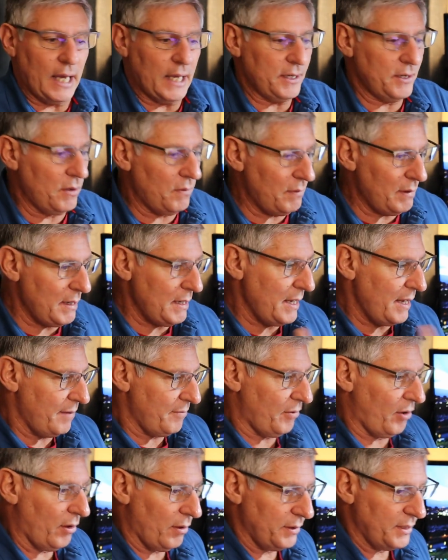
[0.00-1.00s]
I know I
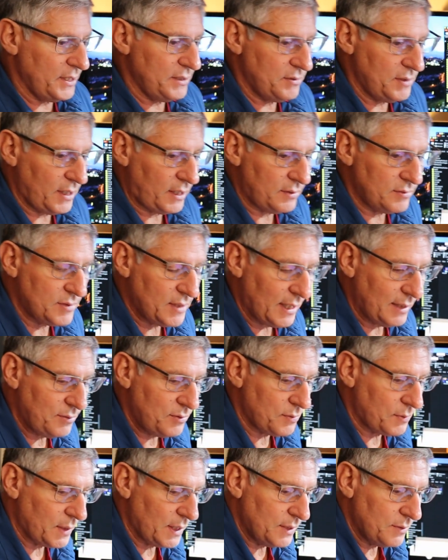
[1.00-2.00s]
have all these
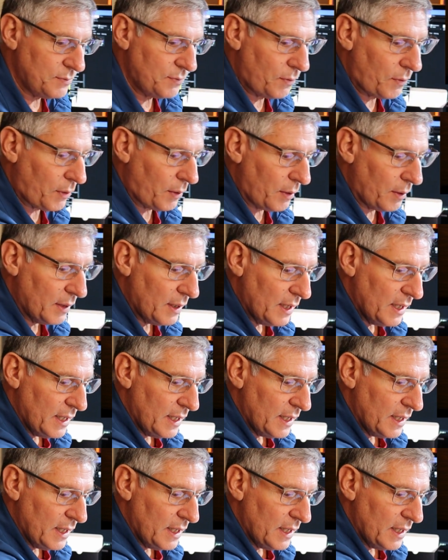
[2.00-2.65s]
accessories for,